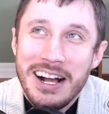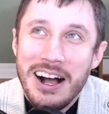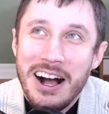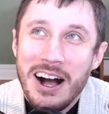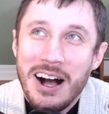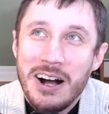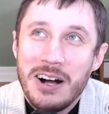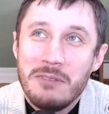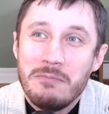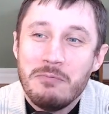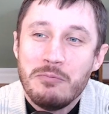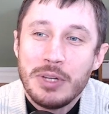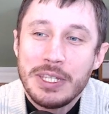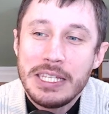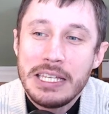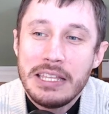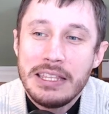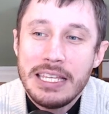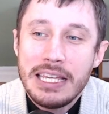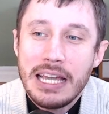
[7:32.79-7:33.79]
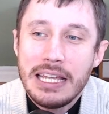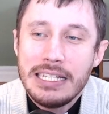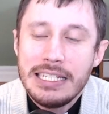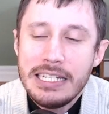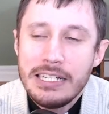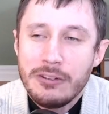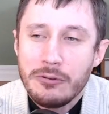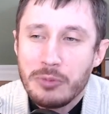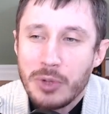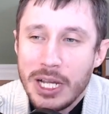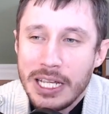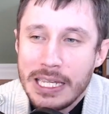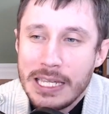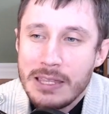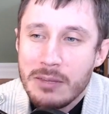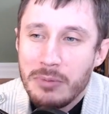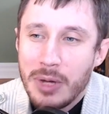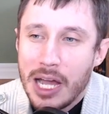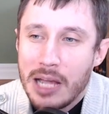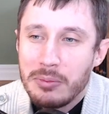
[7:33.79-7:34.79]
but the idea of breaking
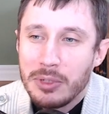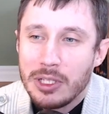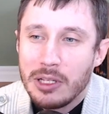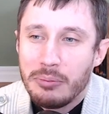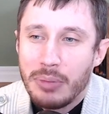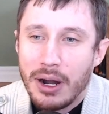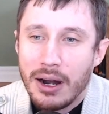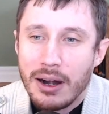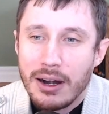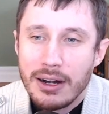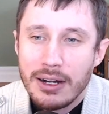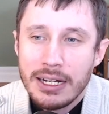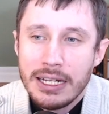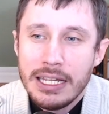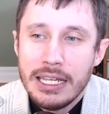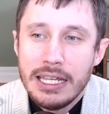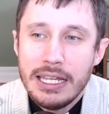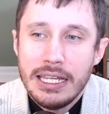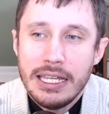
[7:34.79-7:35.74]
the Bible apart